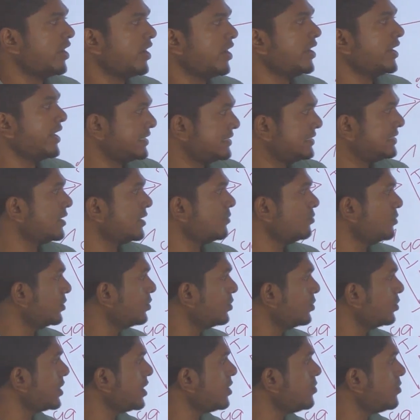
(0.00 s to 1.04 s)
For
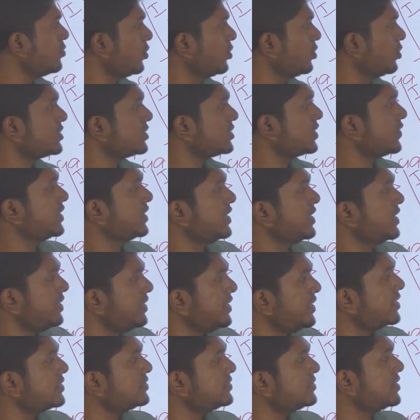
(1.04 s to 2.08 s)
example, okay, most of the
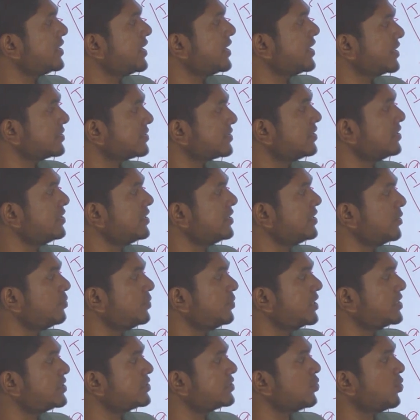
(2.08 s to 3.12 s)
India's external
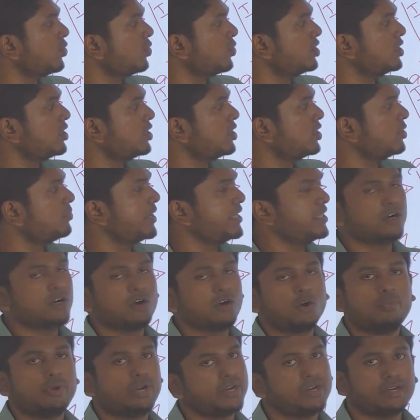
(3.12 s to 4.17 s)
debt is owned by the
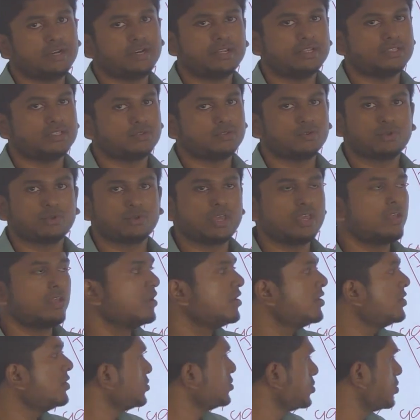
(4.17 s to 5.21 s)
government entities, okay?
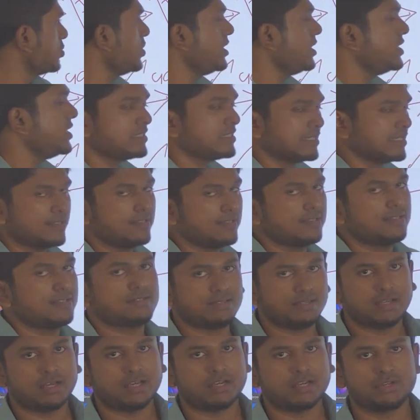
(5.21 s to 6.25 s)
So in such a
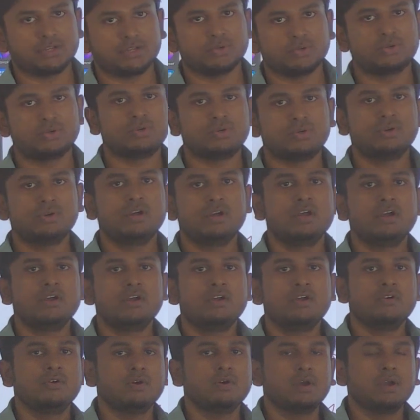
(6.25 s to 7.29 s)
scenario,
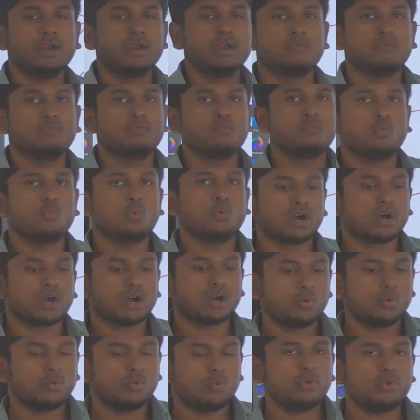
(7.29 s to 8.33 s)

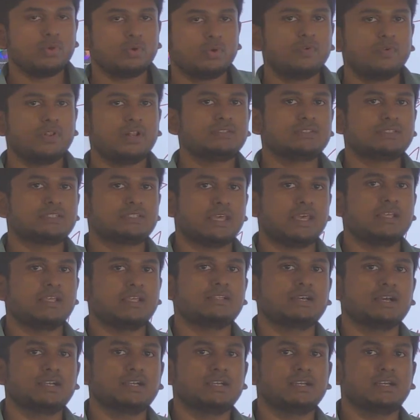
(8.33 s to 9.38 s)
how you will
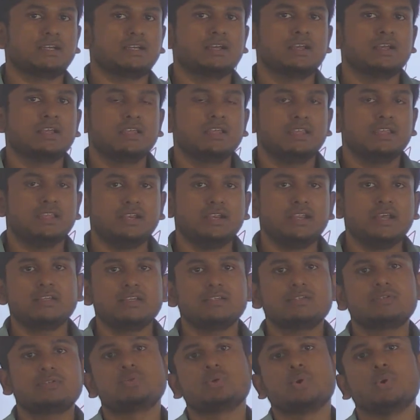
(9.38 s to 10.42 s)
say that India
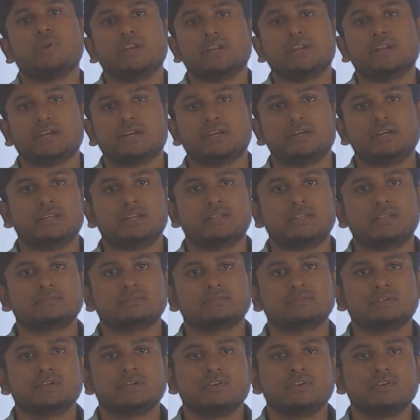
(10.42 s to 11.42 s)
is a sovereign country,